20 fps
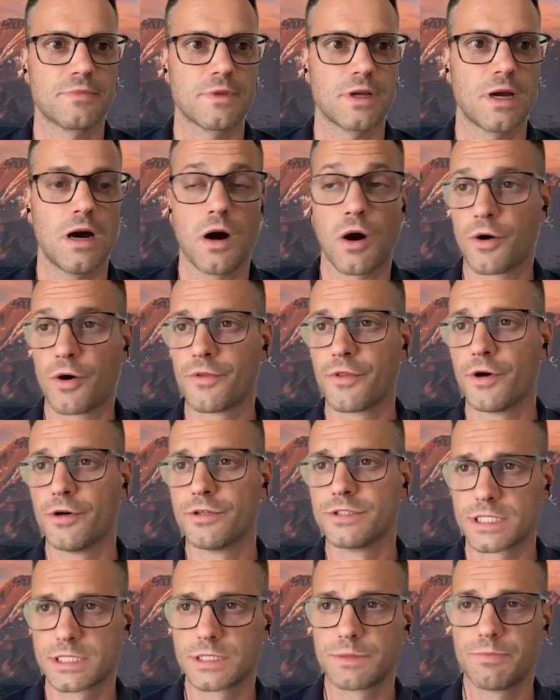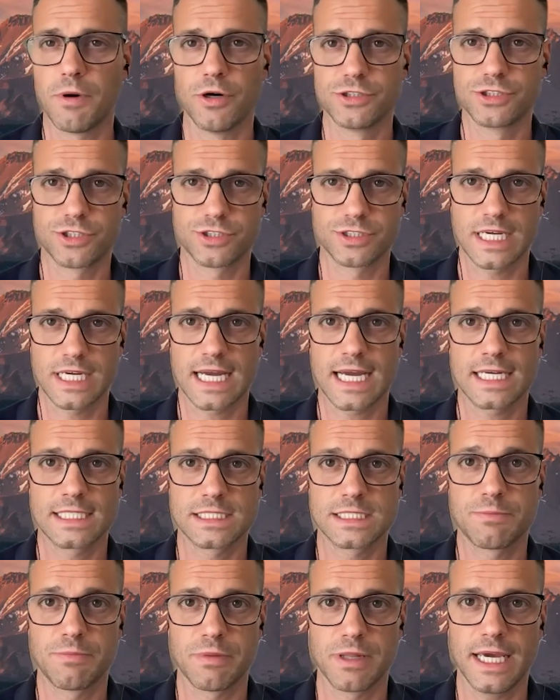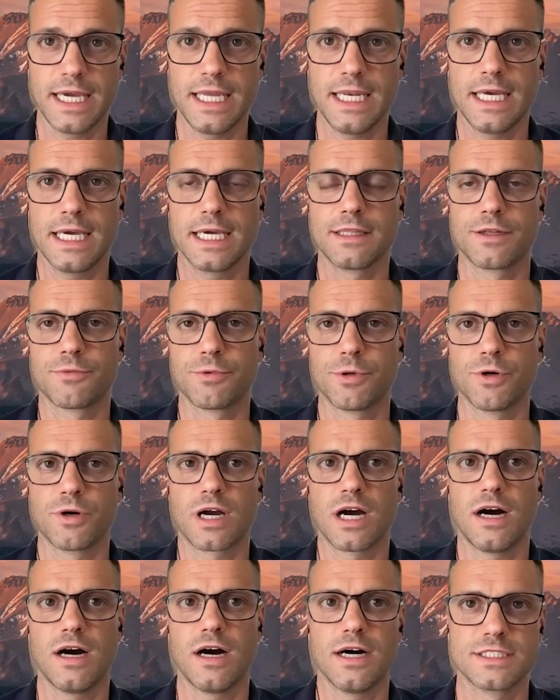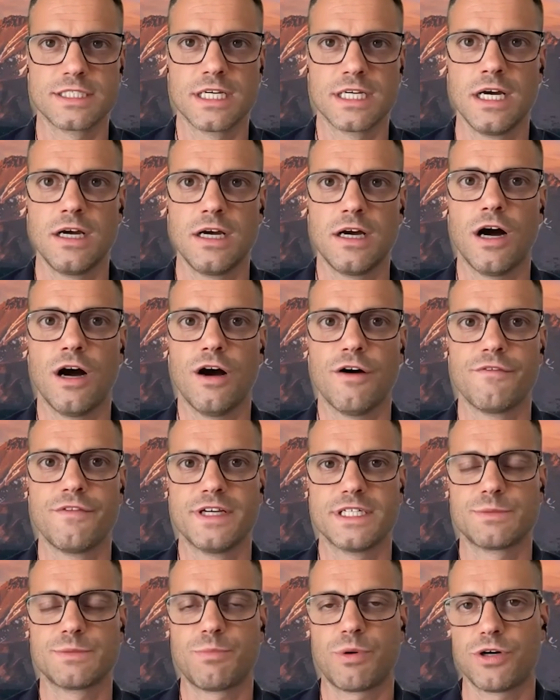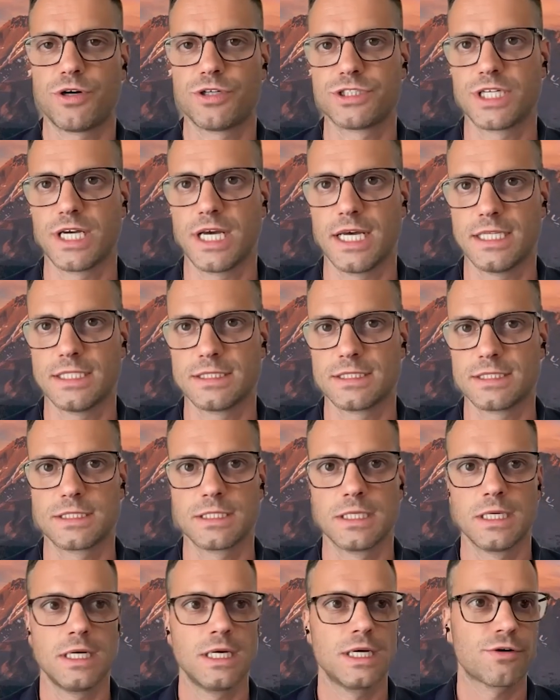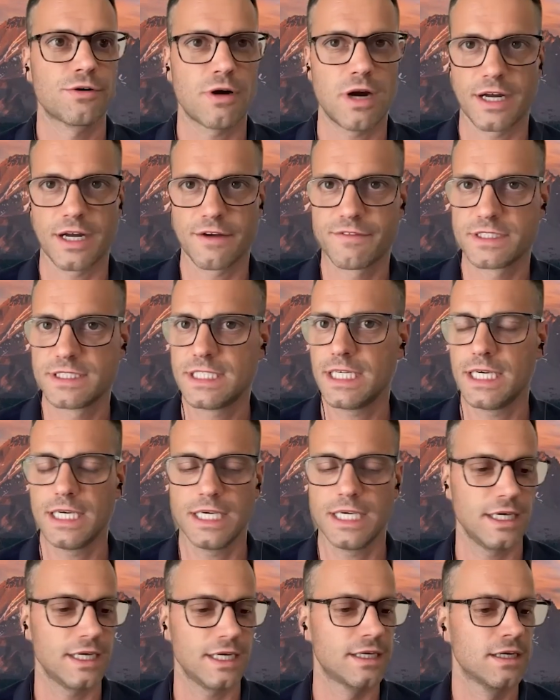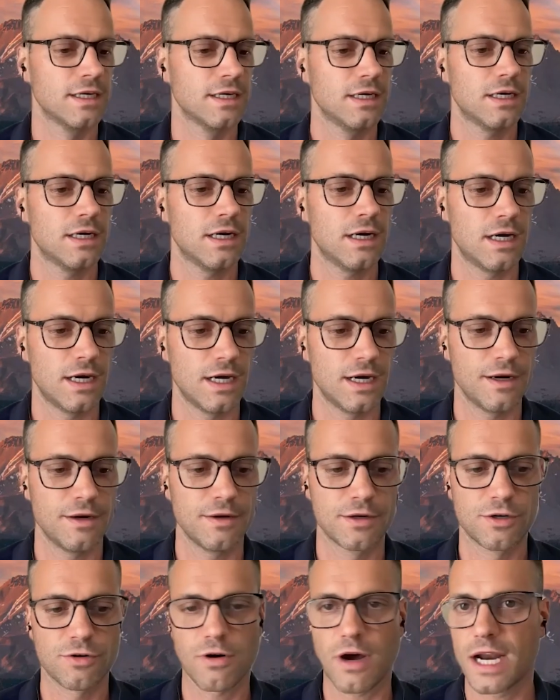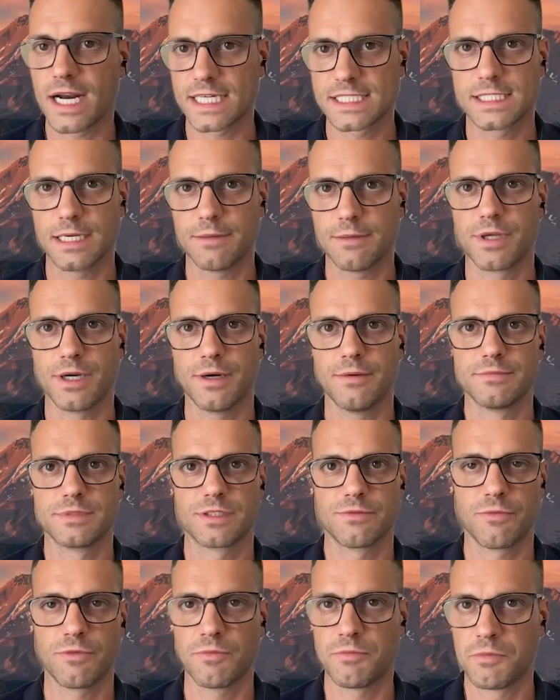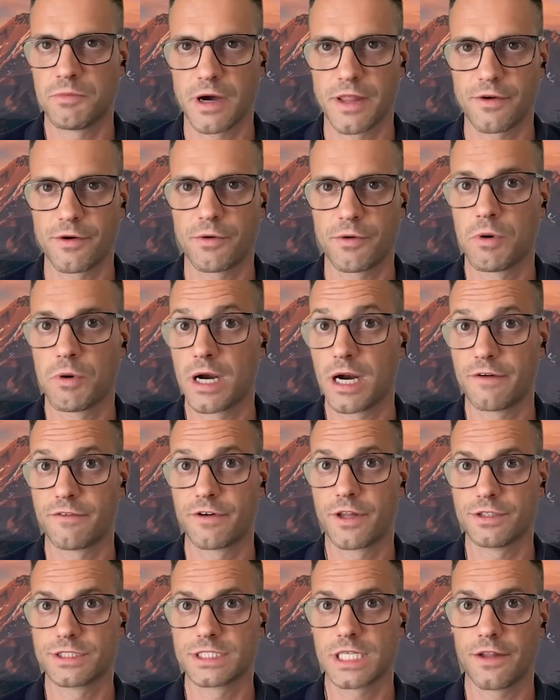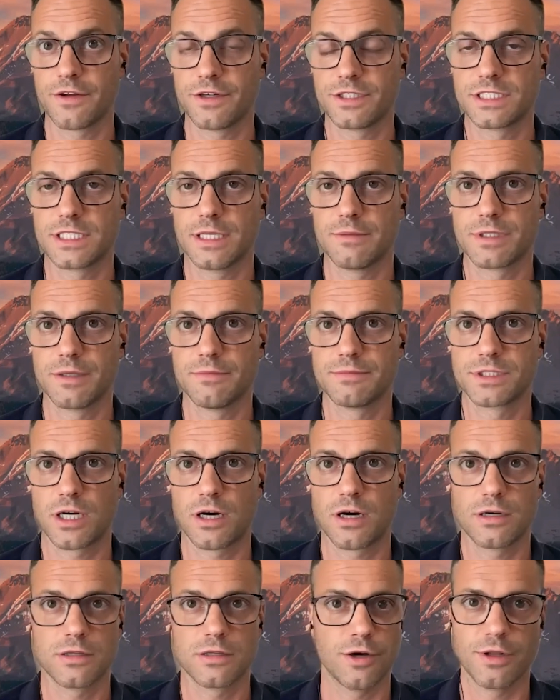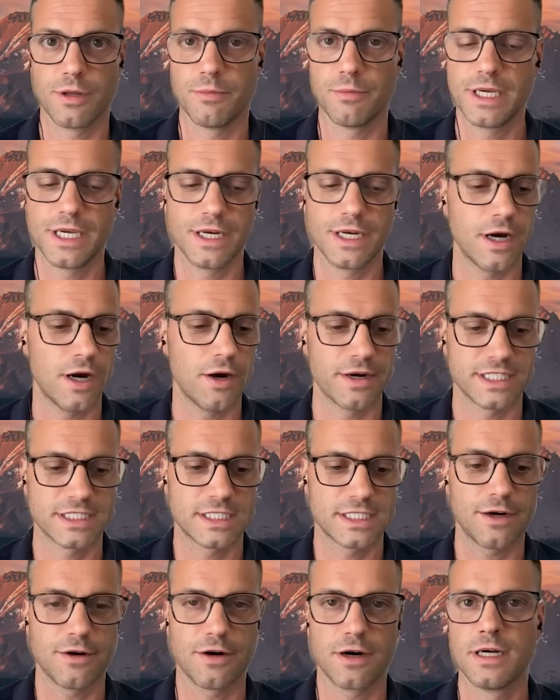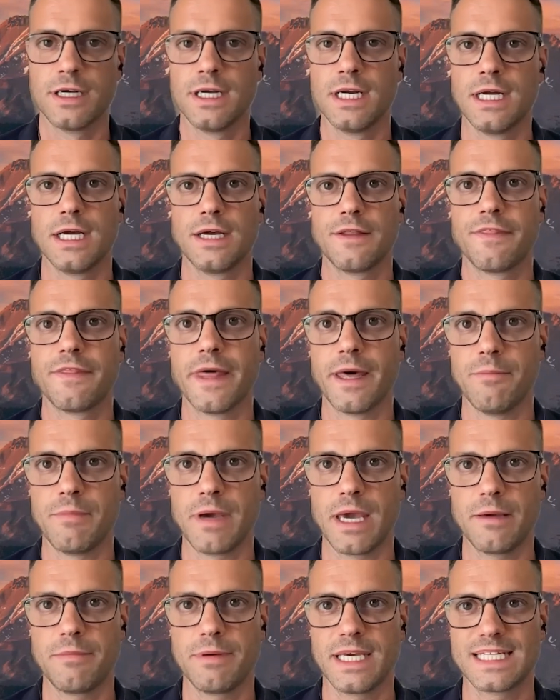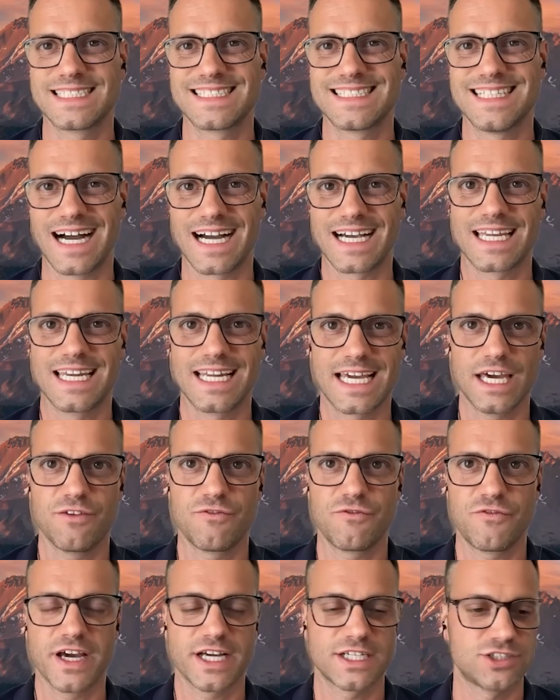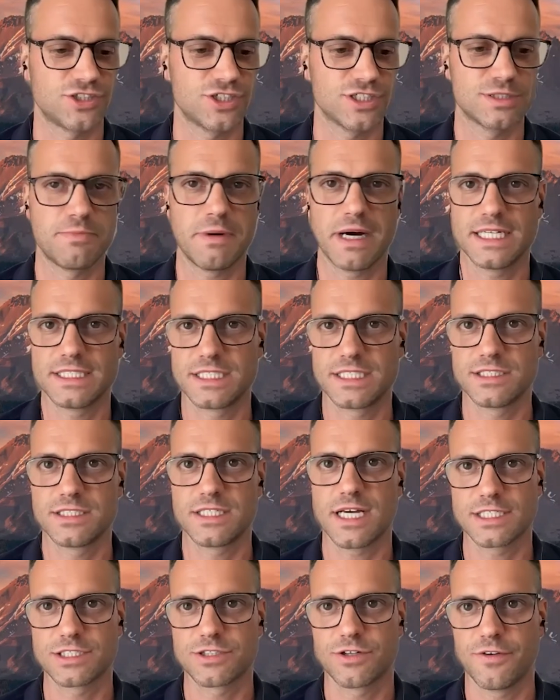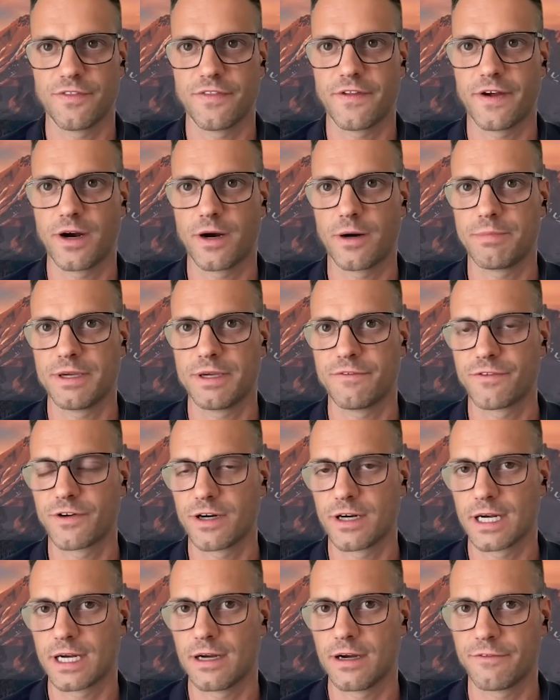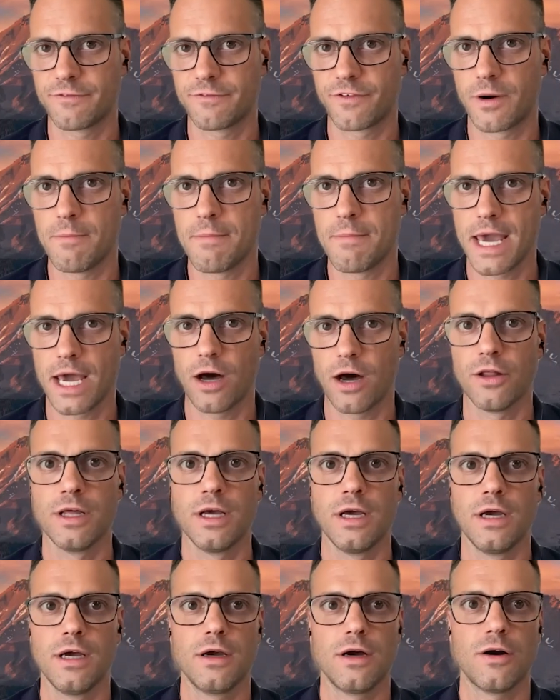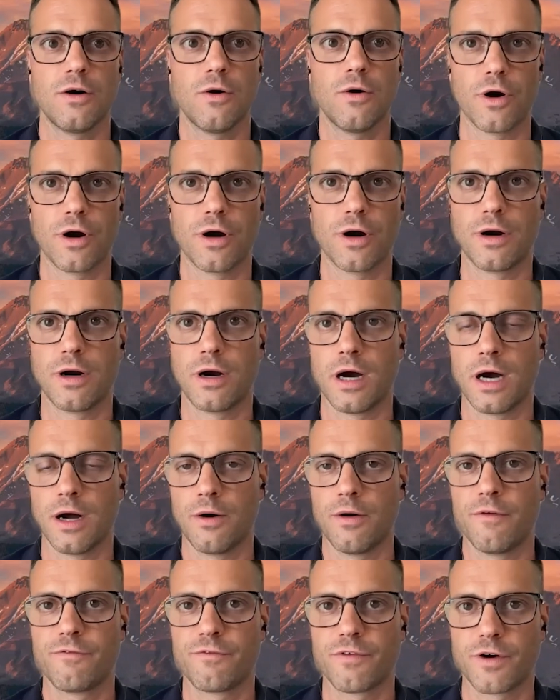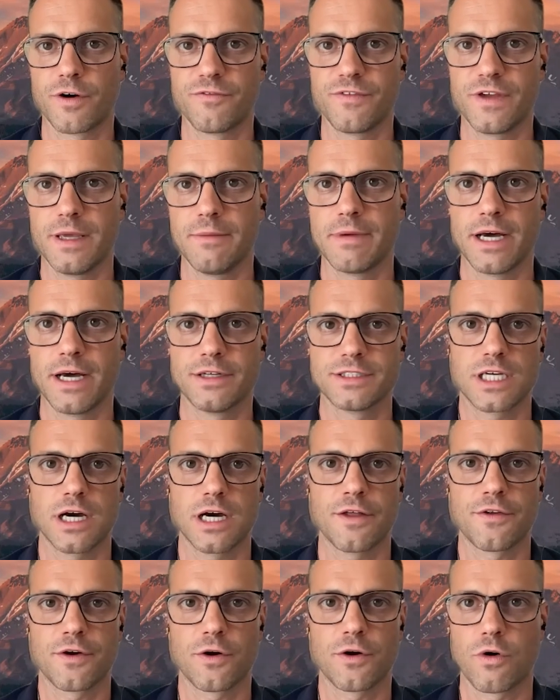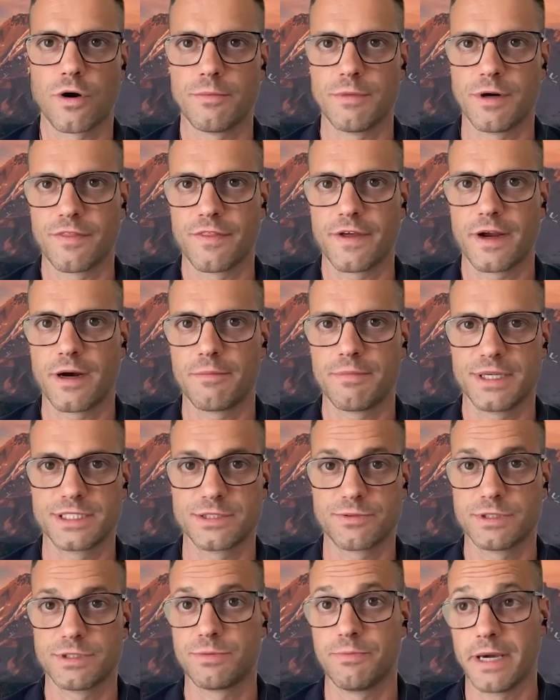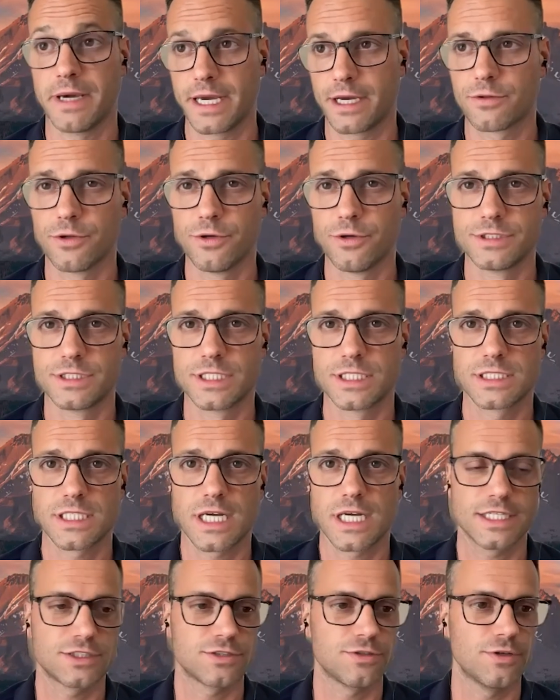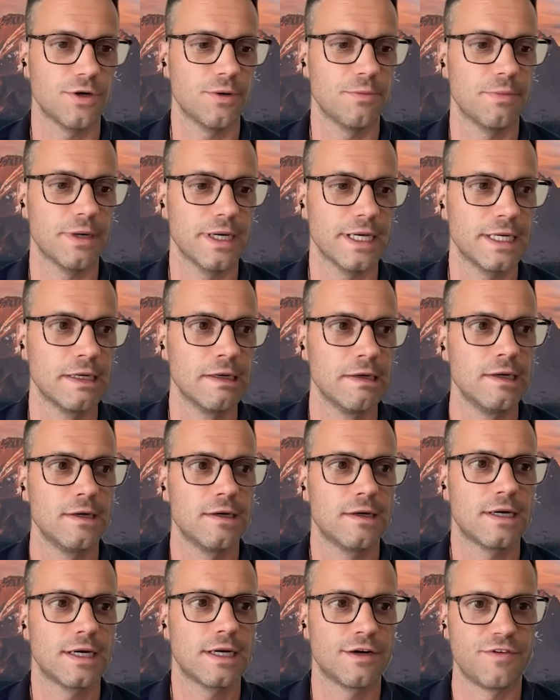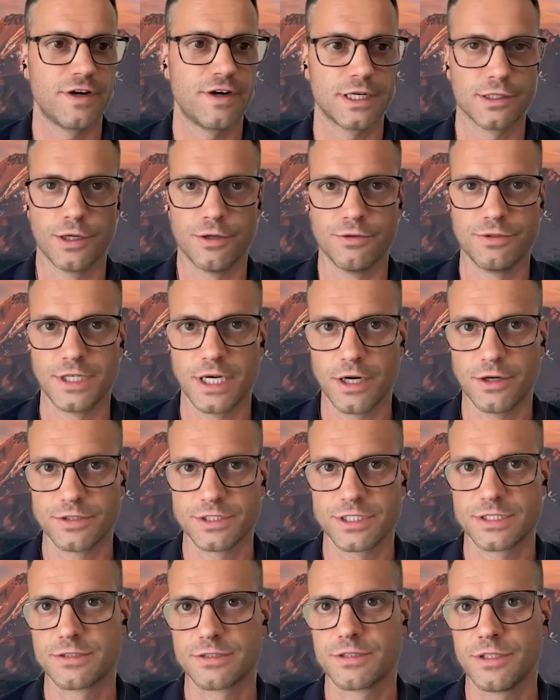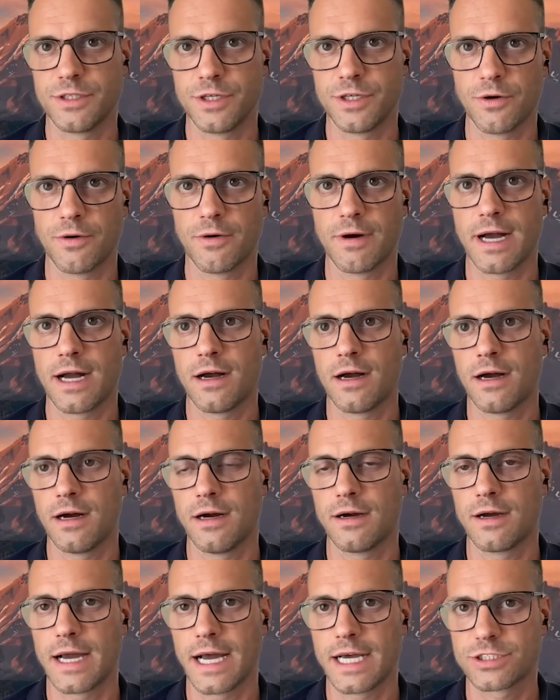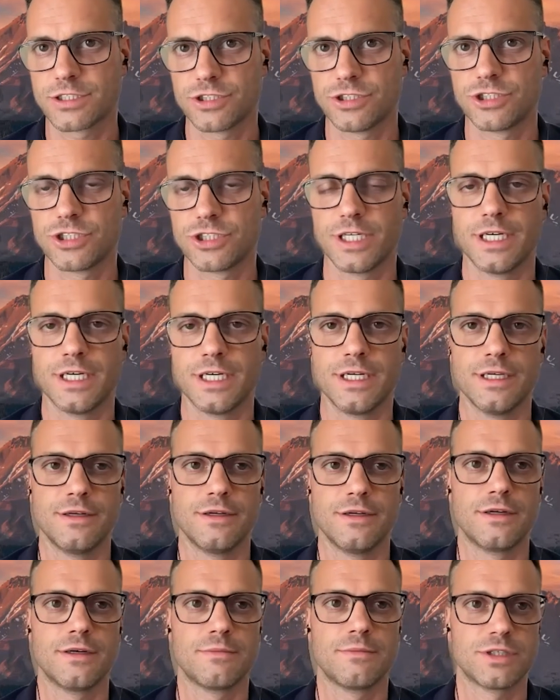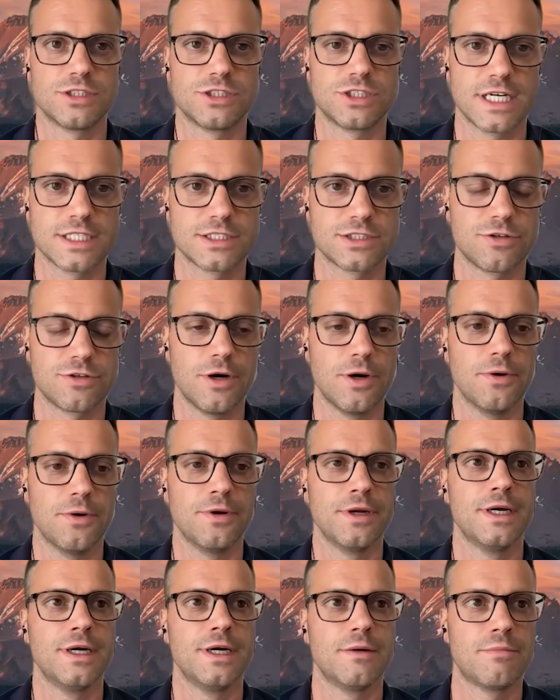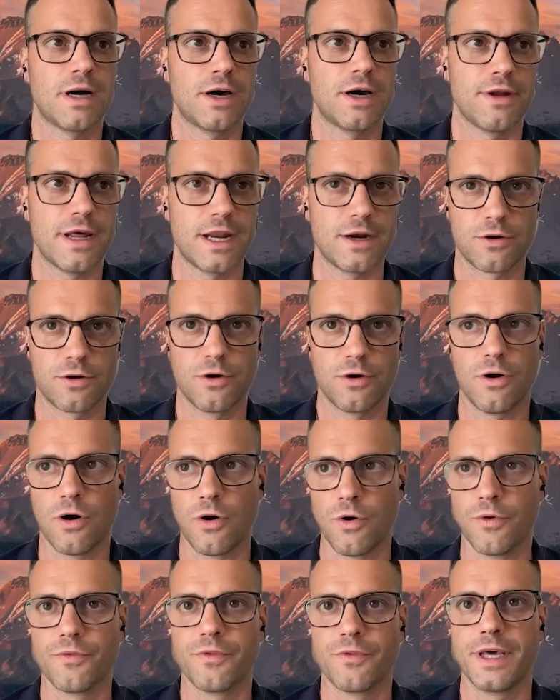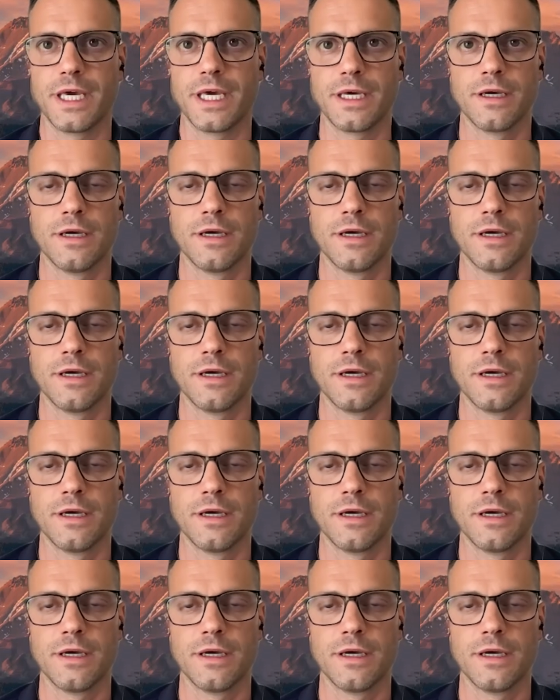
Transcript: are those exposures explaining the root cause of this person's chronic fatigue, uh, chronic symptoms, whether whatever those other symptoms are, low libido, et cetera, that maybe it's not going to get fixed just by testosterone therapy for, for a male, or uh, for females, other hormone therapies, which may include testosterone, but at a very low dose, you know, uh, estrogen and progesterone, bioidentical only.